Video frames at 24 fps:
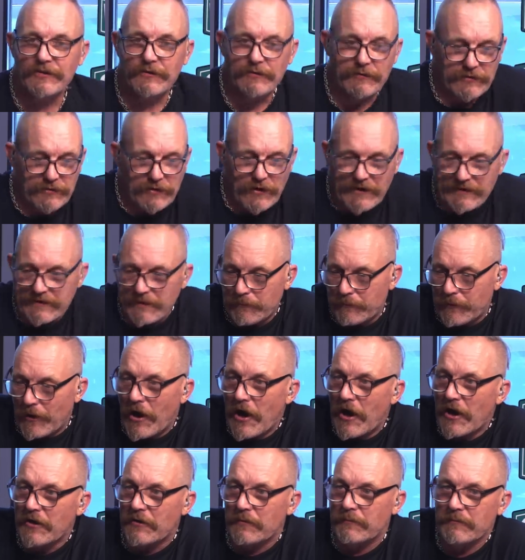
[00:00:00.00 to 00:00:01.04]
you're at the
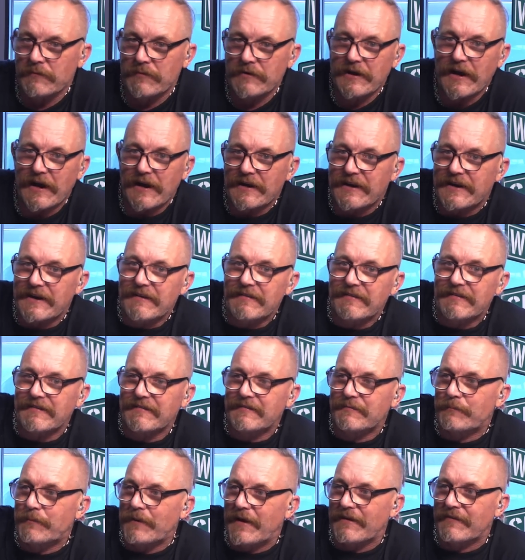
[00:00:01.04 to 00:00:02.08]
bottom. You got to get
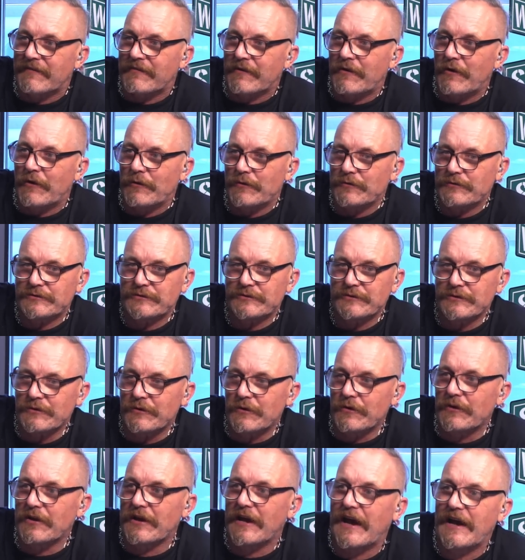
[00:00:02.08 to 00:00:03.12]
the best coach,
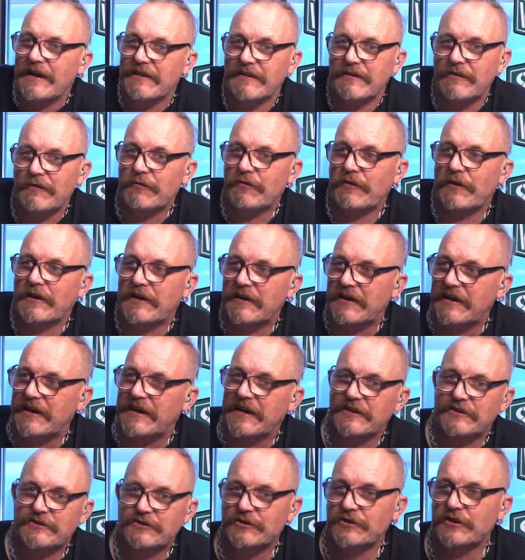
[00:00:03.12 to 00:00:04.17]
or the guy that you think can
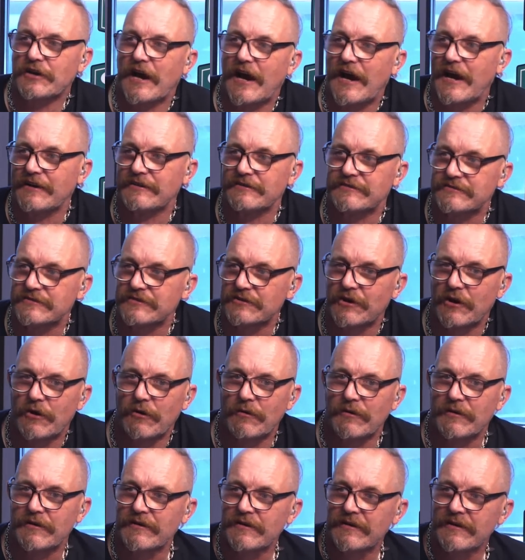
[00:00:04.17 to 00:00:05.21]
get your guys
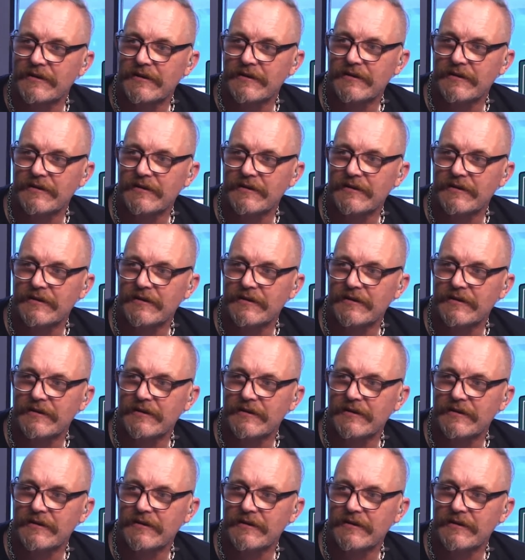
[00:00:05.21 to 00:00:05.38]
going.